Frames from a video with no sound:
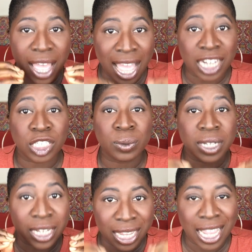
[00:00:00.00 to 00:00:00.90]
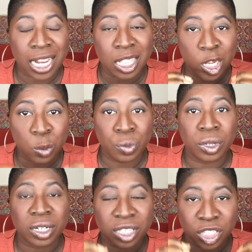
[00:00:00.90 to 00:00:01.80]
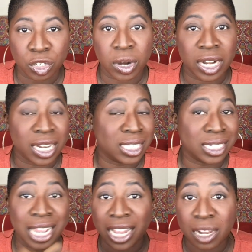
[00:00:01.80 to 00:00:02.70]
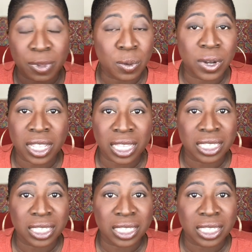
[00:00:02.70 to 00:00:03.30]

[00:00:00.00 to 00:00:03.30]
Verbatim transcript: actually getting their book started. It's not gonna be one of these